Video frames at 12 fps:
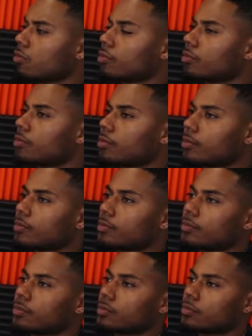
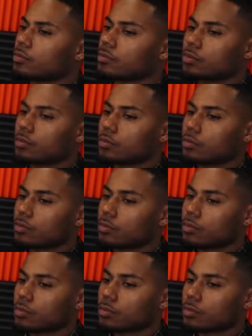
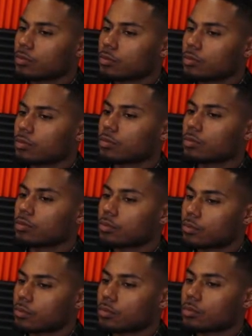
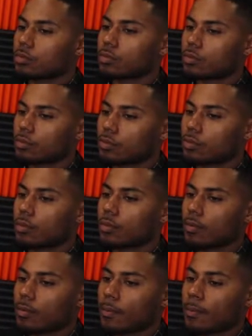
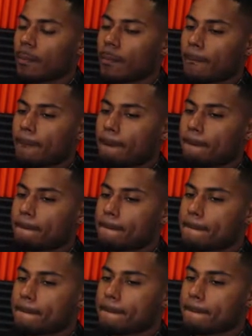
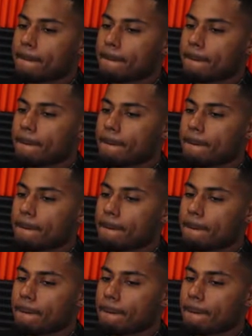
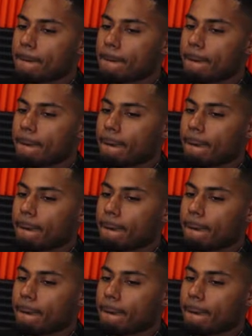[no speech]